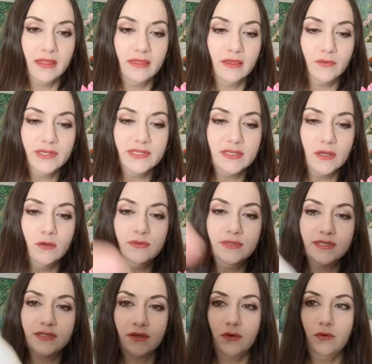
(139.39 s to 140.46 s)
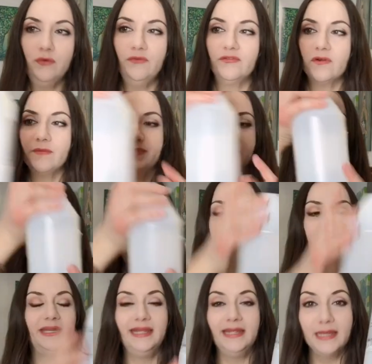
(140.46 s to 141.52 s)
There is also from the
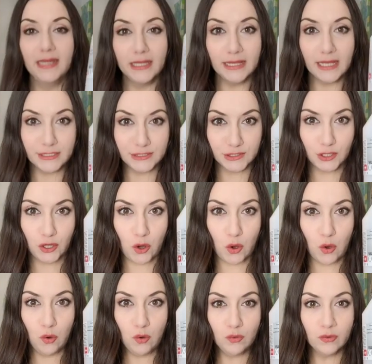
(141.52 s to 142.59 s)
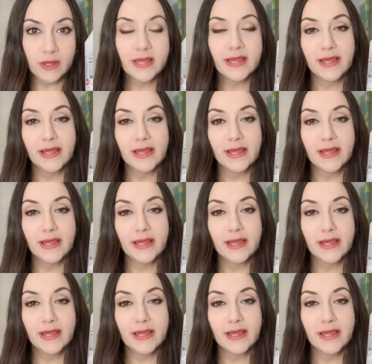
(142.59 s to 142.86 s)
company Lascaux.